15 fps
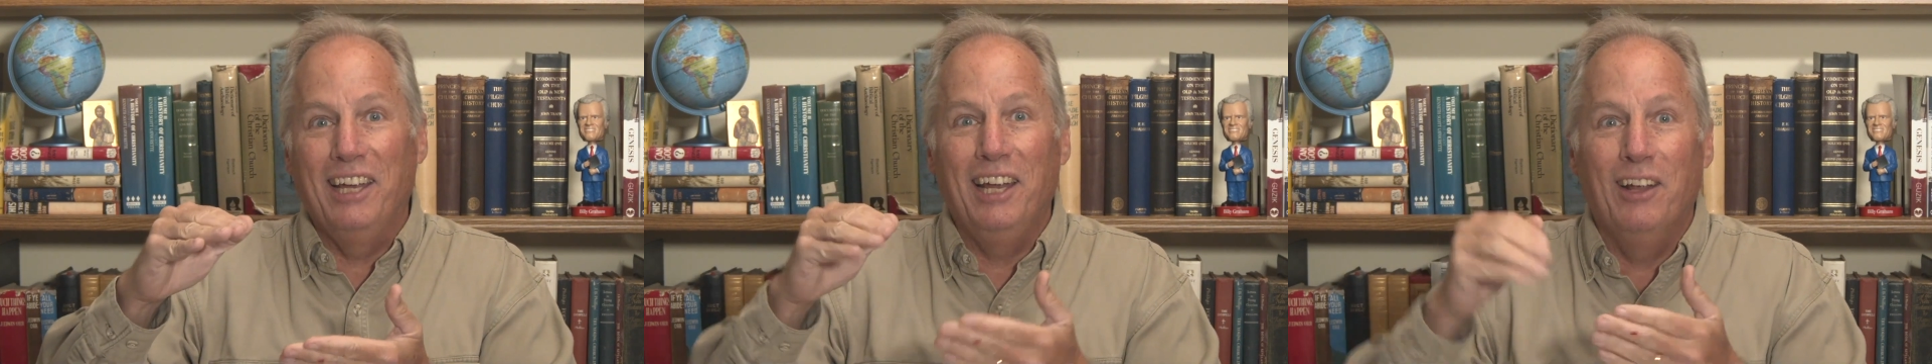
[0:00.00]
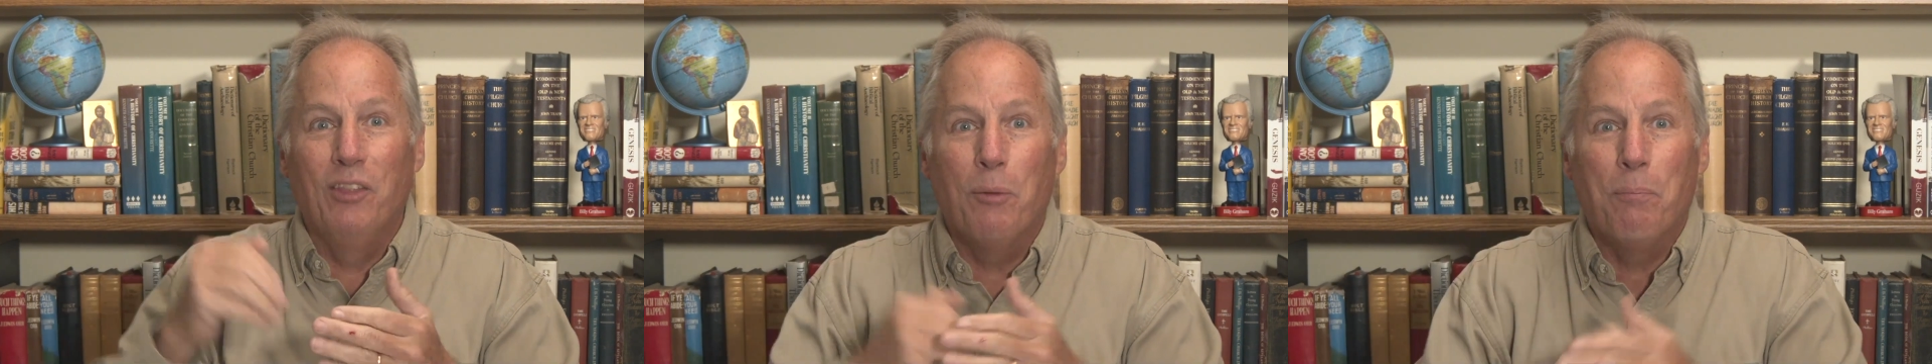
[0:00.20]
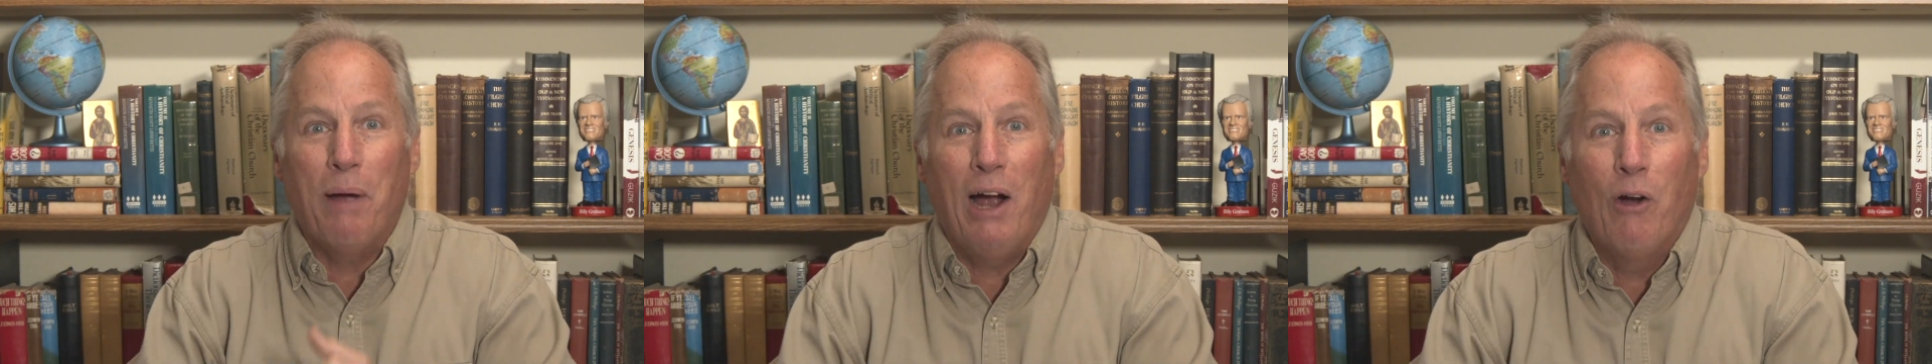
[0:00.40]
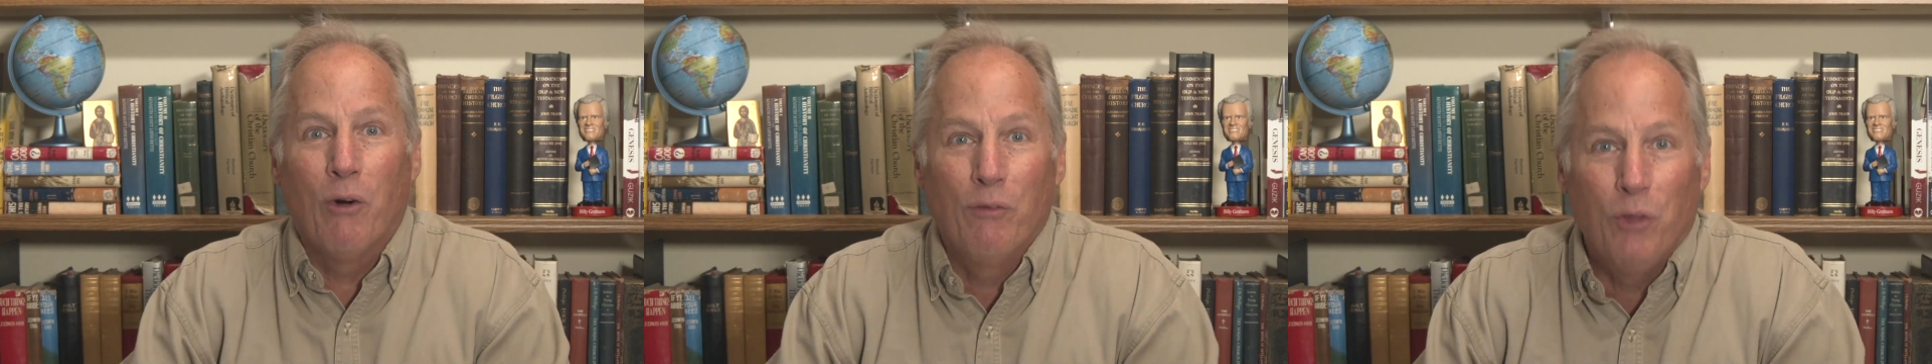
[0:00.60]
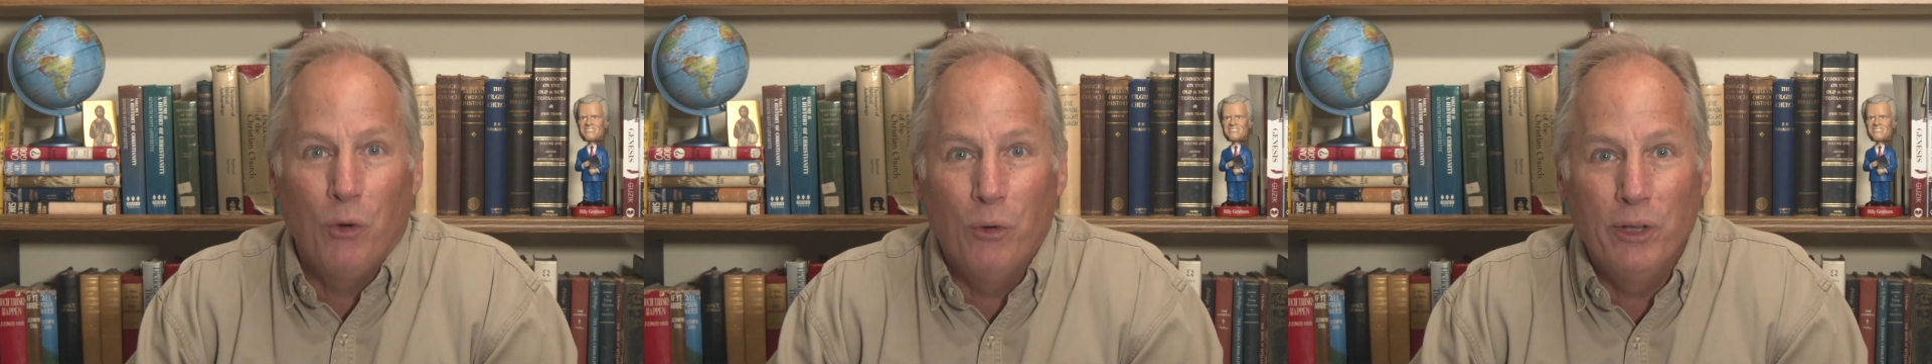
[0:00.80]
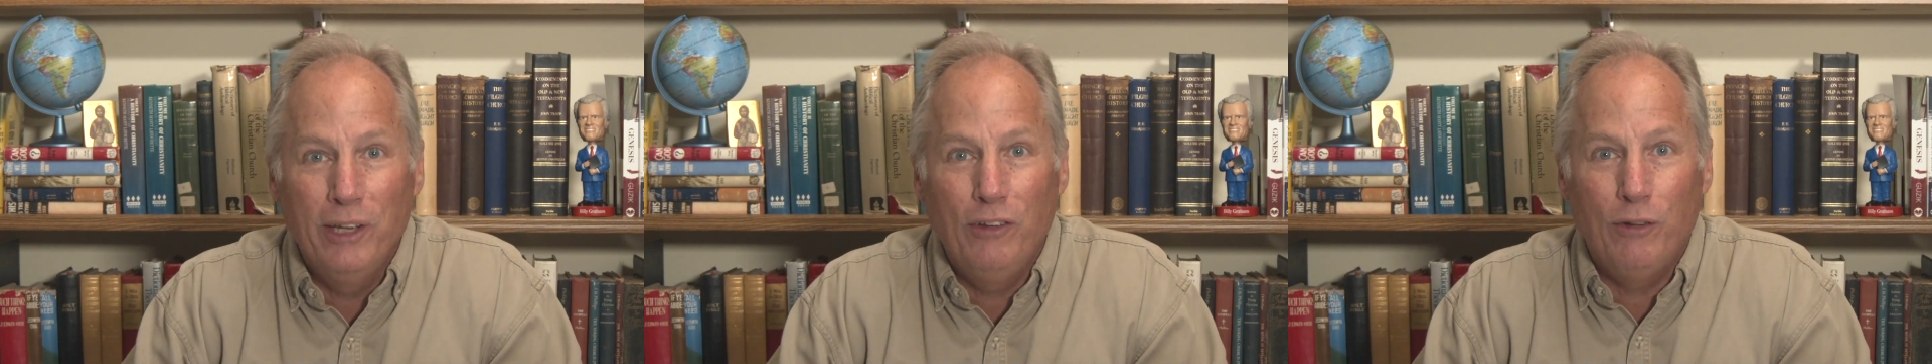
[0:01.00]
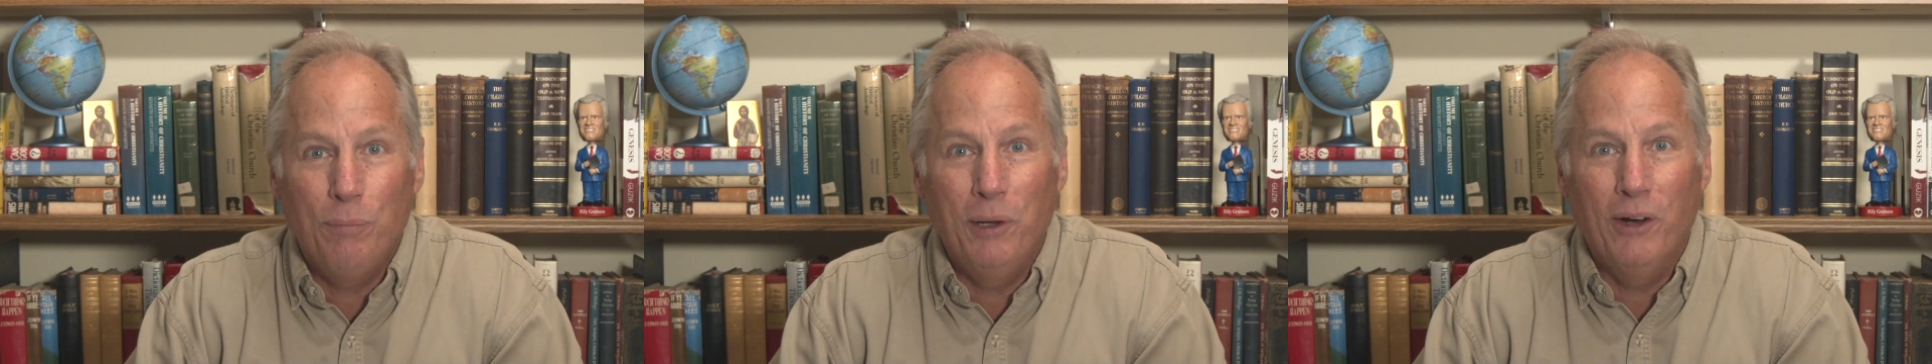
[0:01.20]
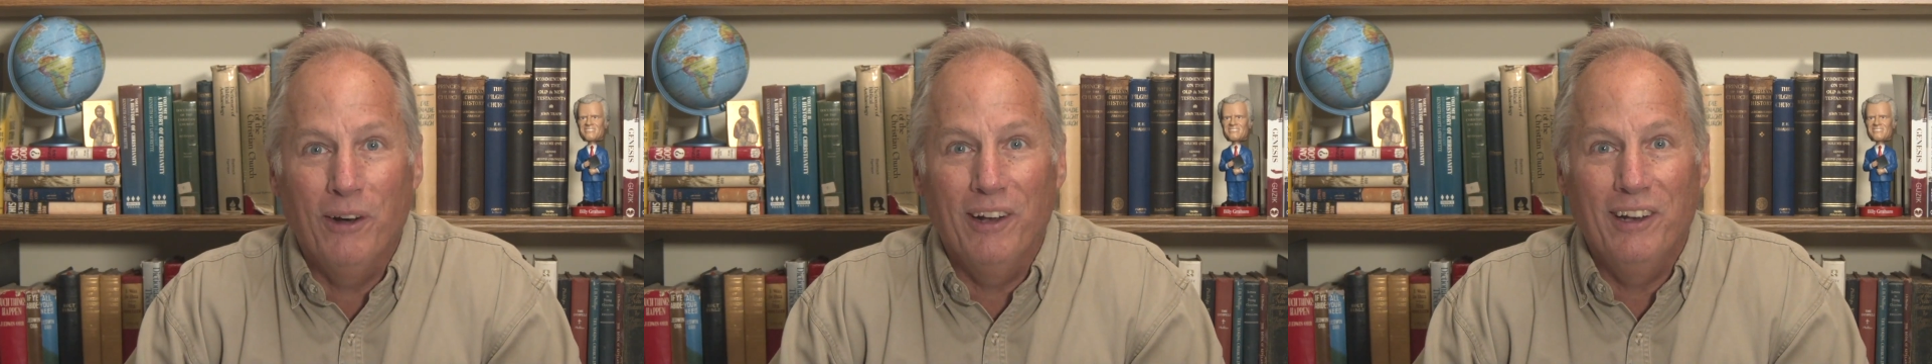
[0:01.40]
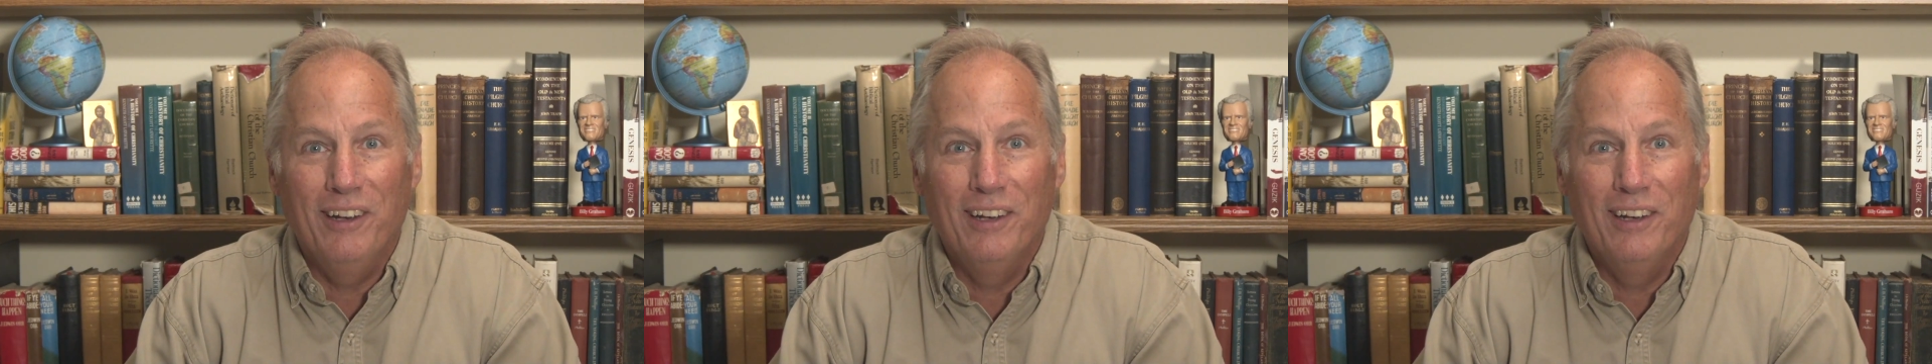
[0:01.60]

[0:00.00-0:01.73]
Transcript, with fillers: in the power of the Holy Spirit.